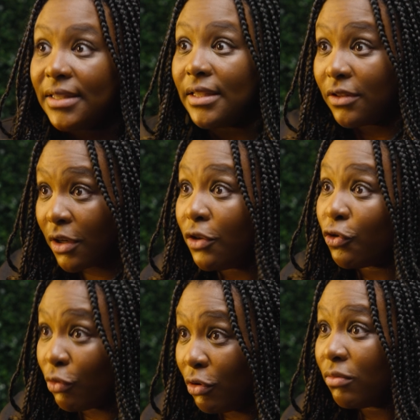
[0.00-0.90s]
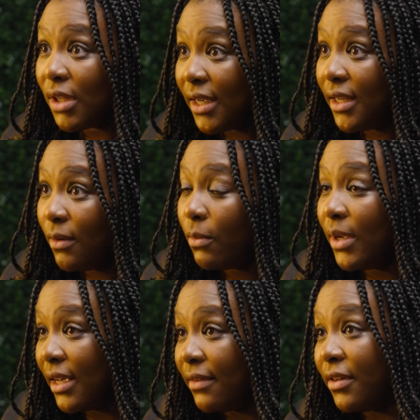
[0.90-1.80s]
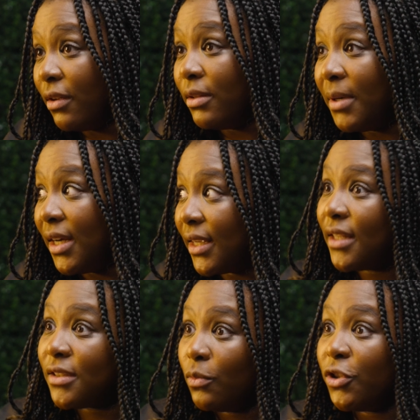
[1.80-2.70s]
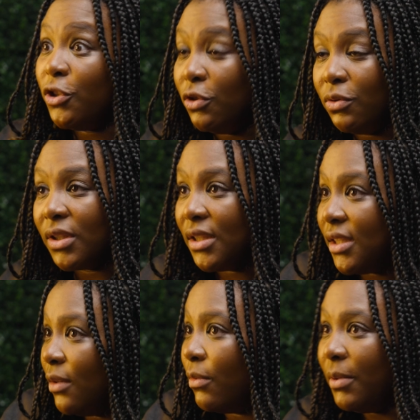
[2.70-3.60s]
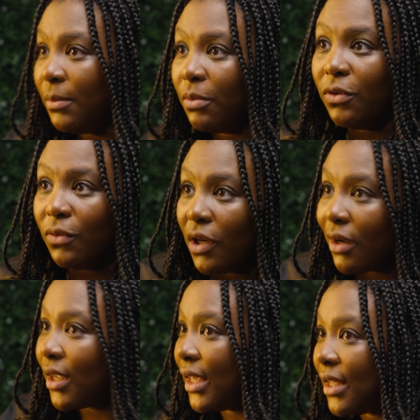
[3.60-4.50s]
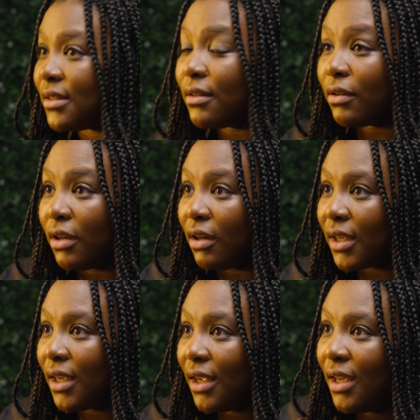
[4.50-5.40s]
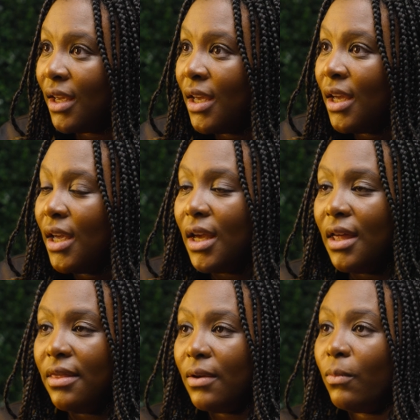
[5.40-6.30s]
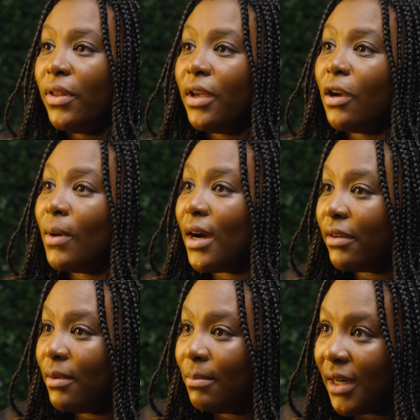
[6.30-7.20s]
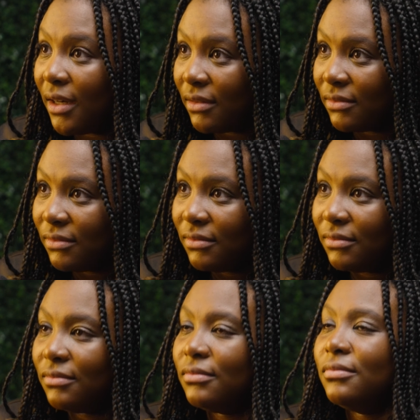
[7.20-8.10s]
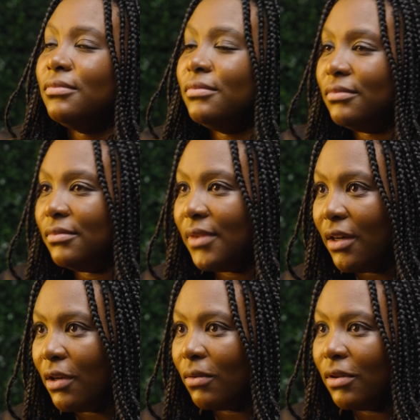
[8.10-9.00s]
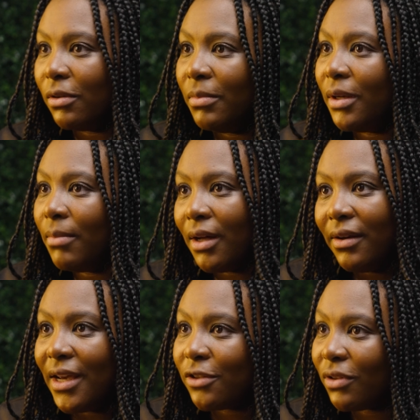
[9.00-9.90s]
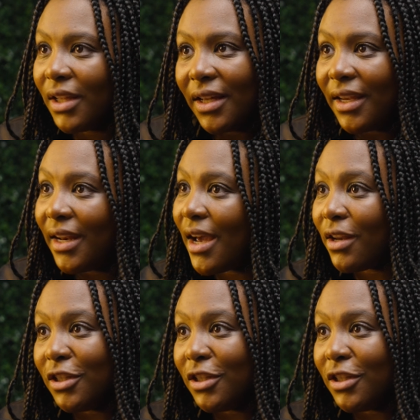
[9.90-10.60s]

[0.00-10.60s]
this is controlled lighting what we have here on the podcast and what you usually see when people do talking heads and they're talking and then when they go out and about they know a little bit about natural lighting